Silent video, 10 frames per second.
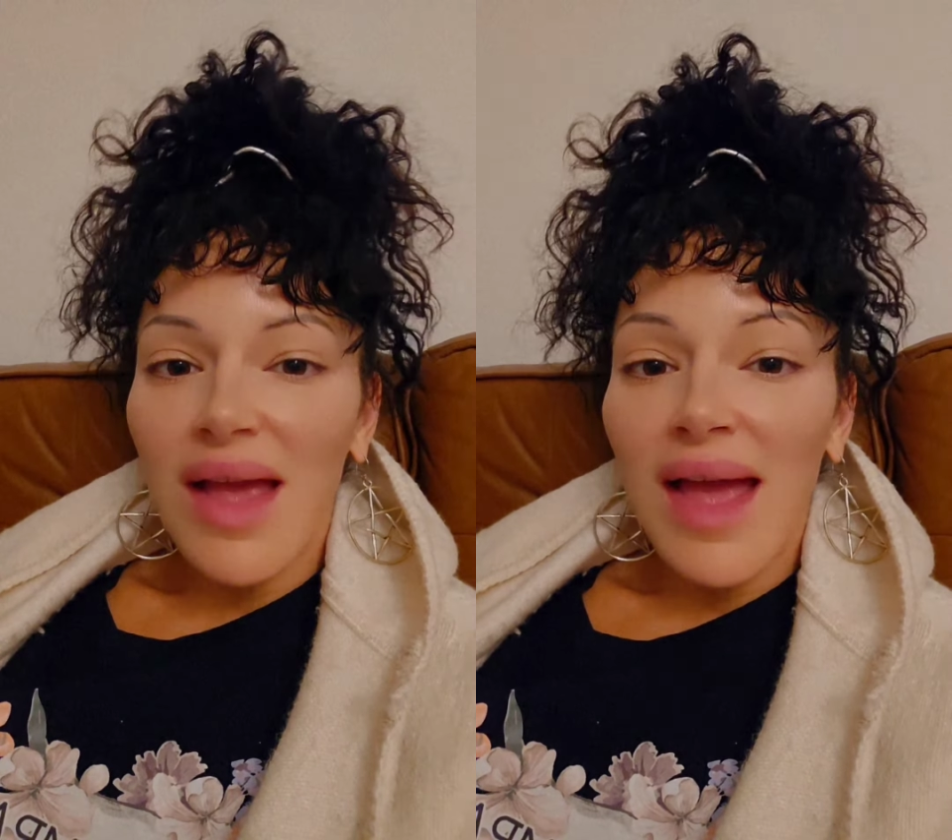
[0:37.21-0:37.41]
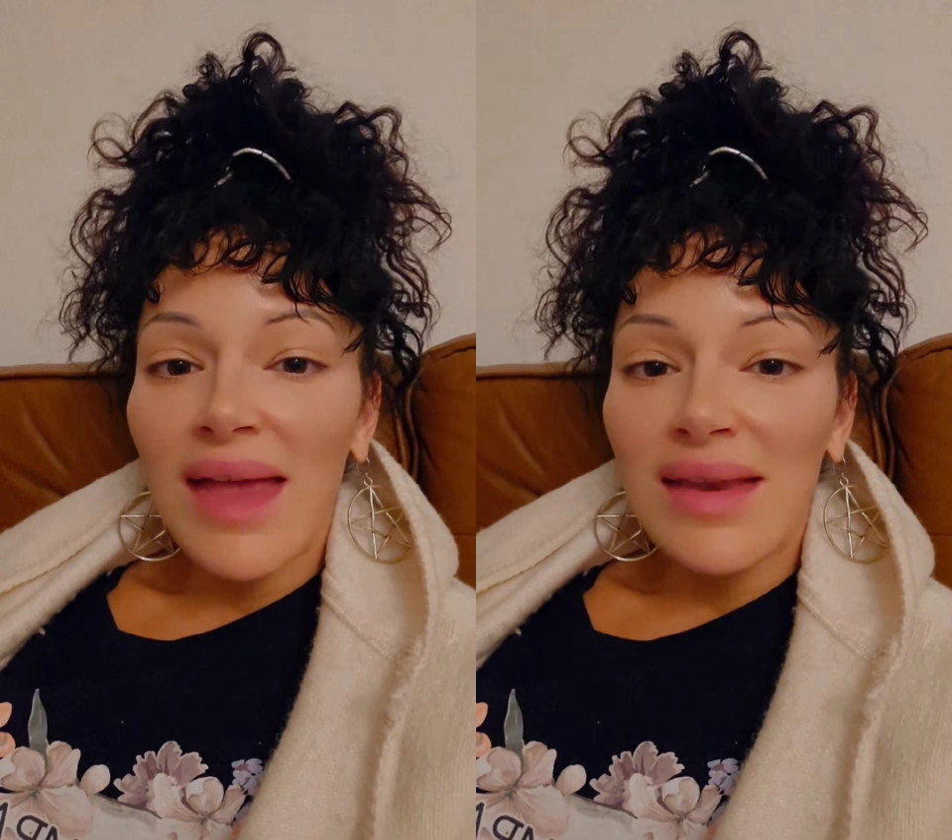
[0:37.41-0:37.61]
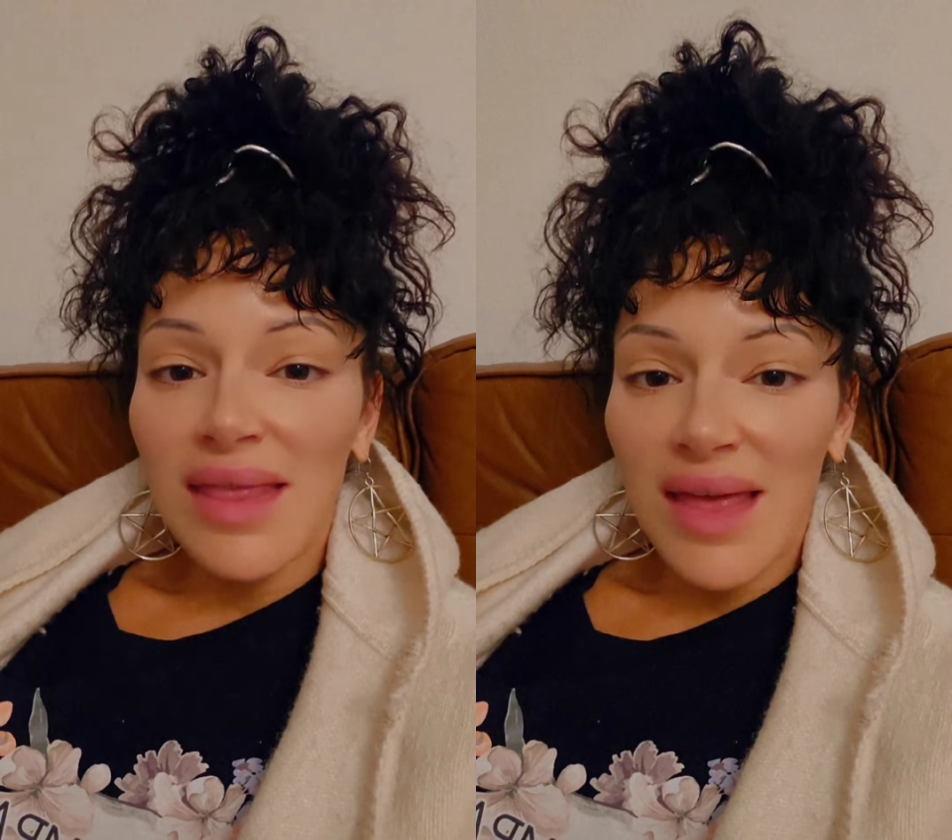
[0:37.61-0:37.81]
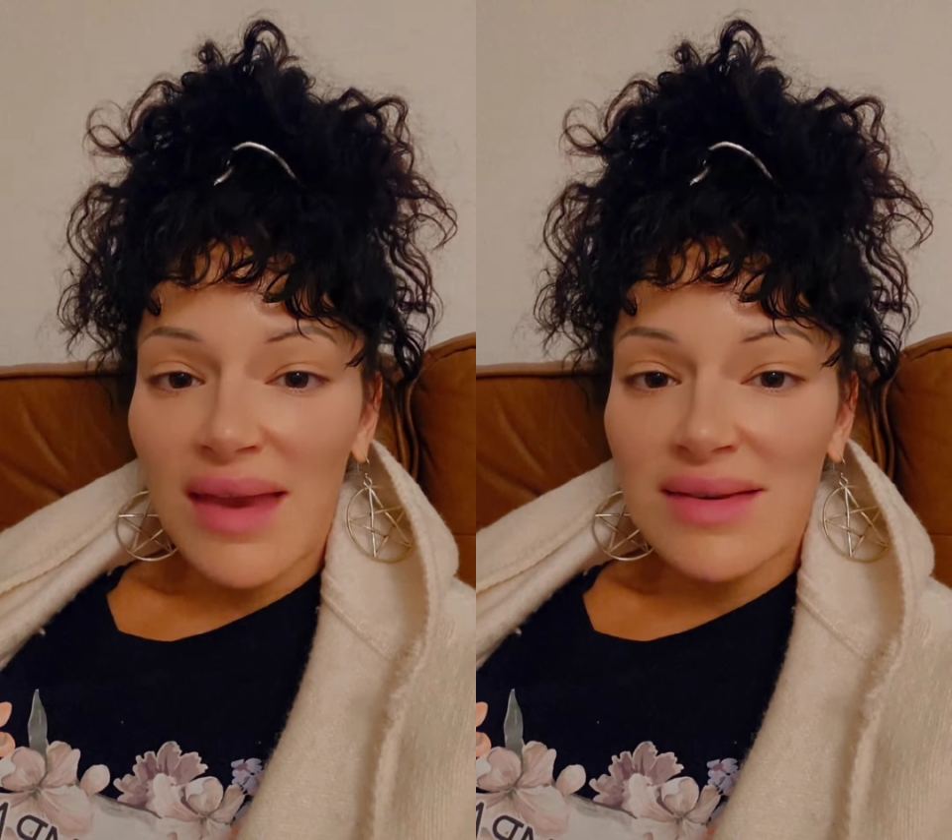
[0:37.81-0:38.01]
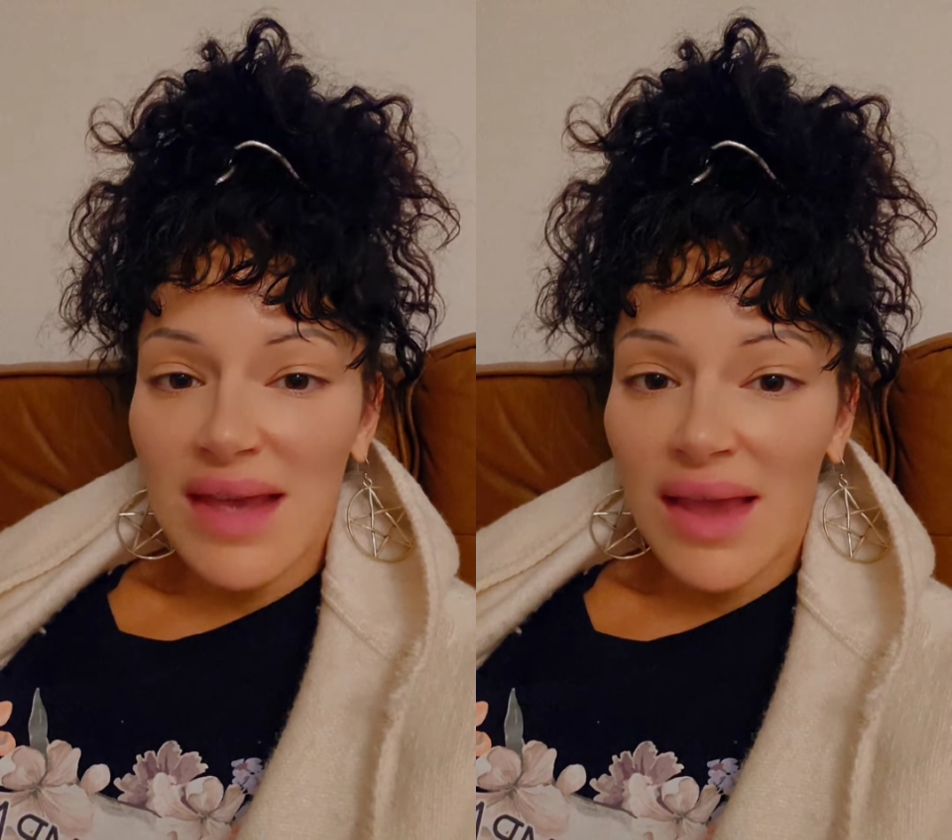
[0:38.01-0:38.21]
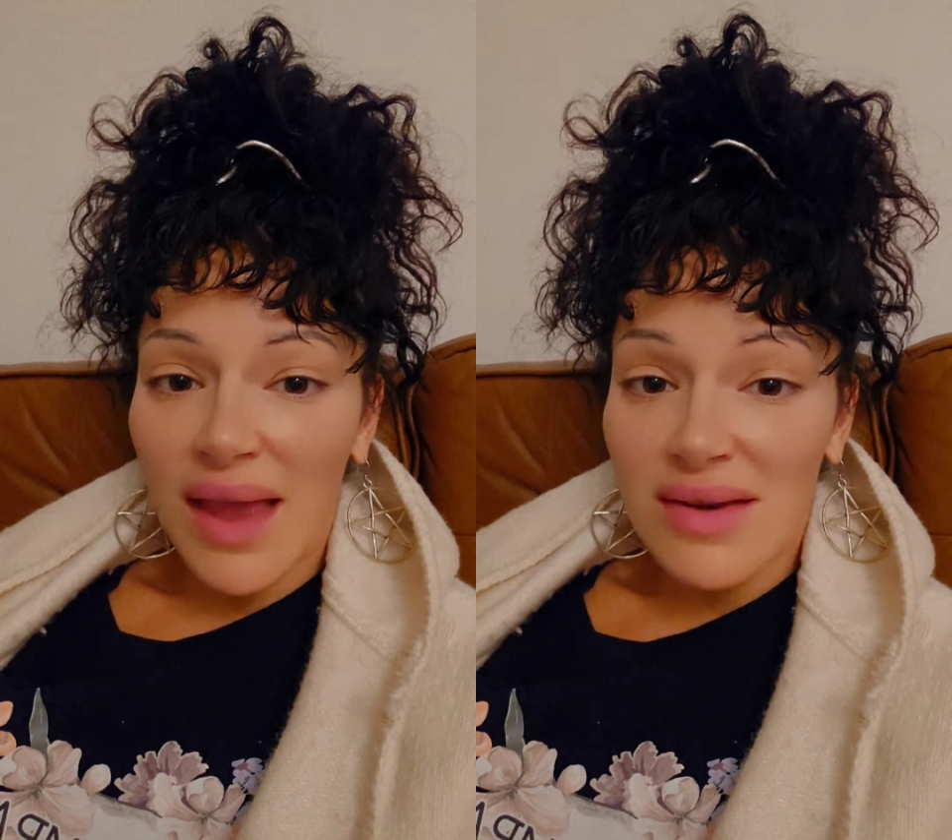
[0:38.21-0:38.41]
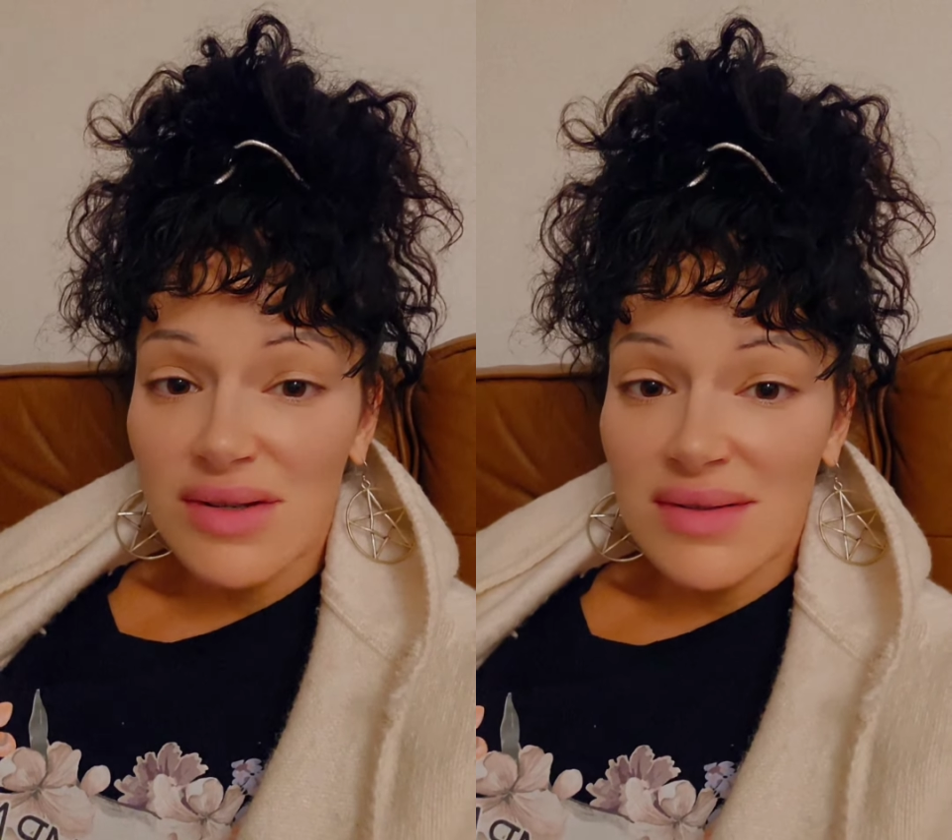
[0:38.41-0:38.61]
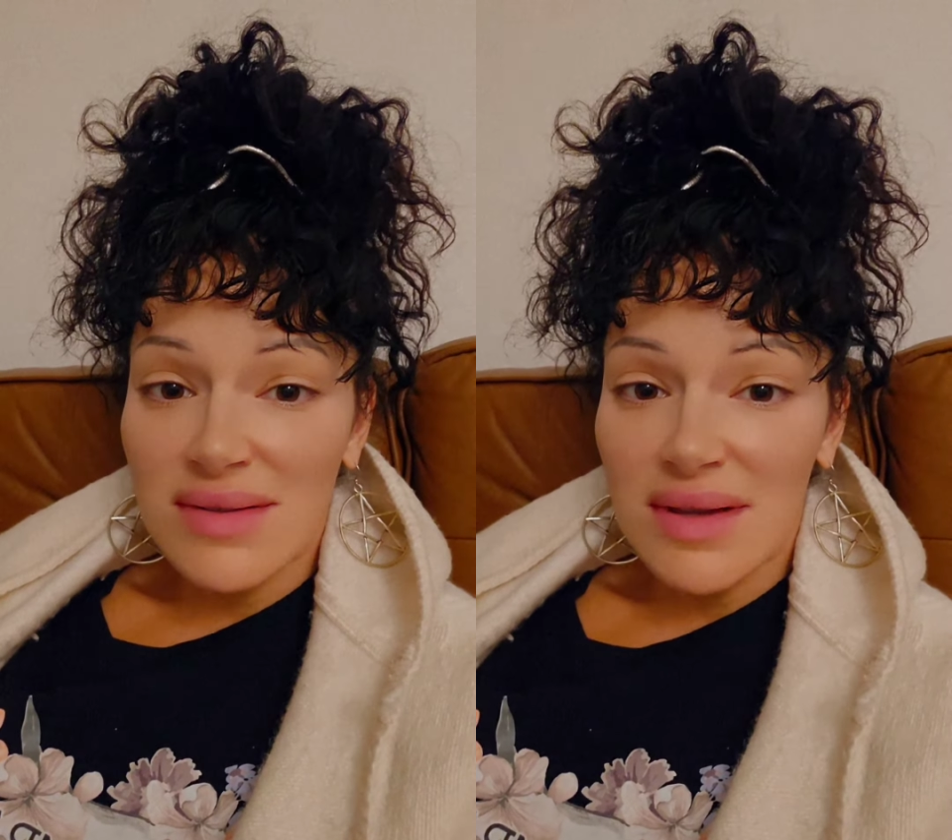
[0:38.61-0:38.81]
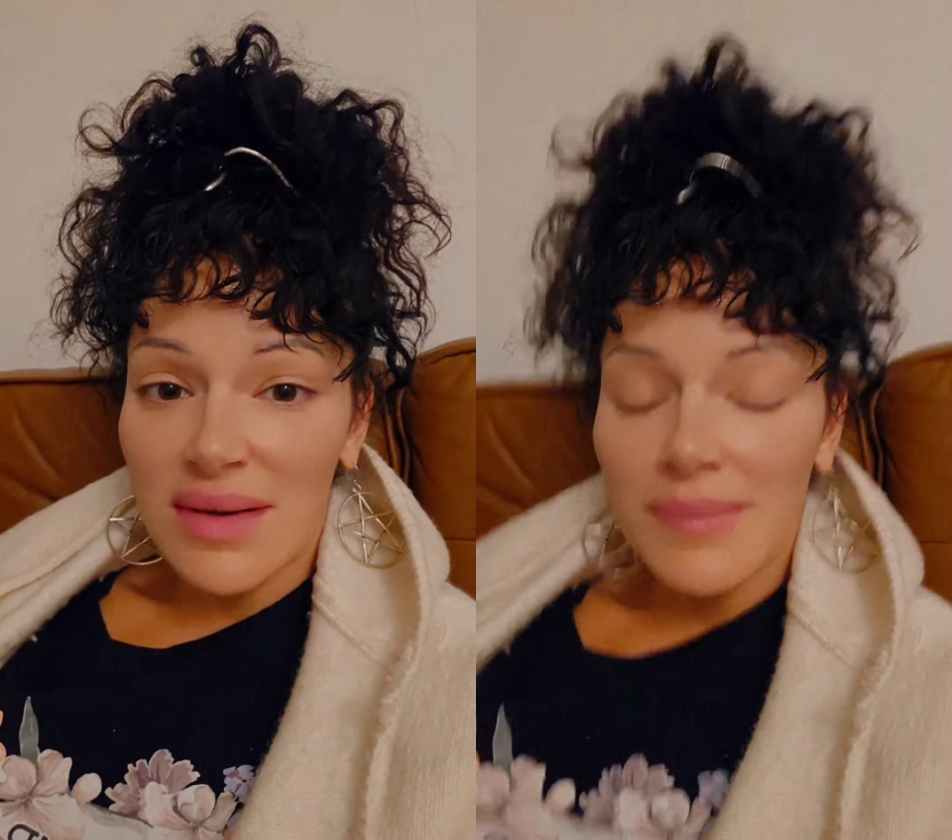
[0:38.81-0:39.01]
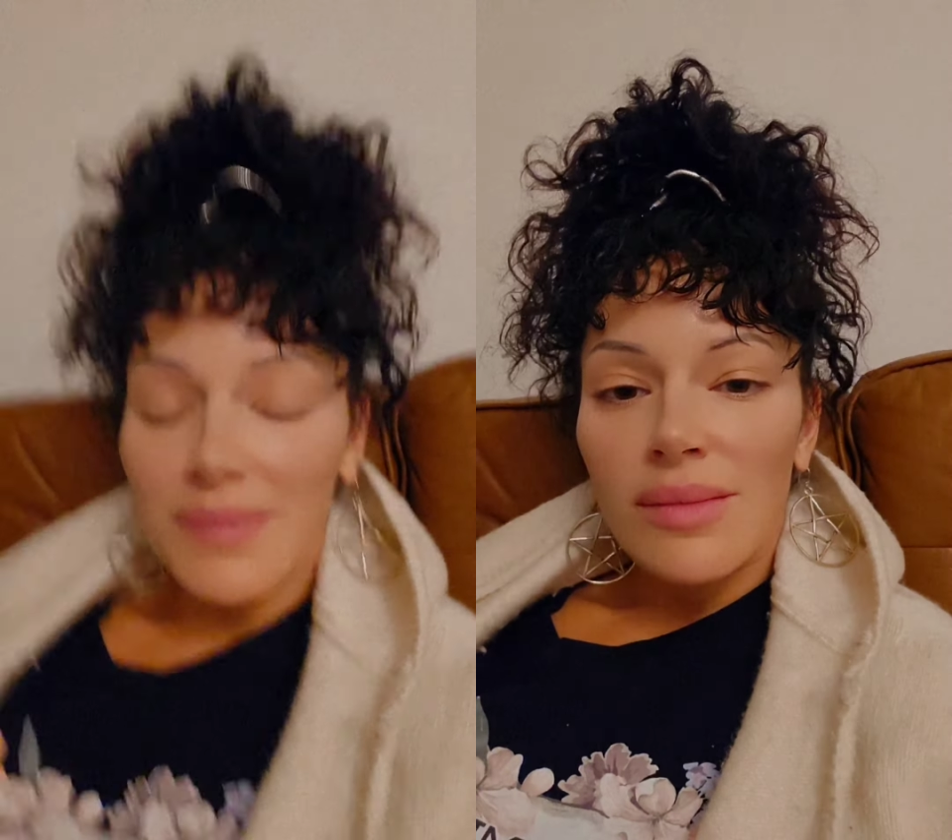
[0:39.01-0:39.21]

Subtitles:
and then take agency.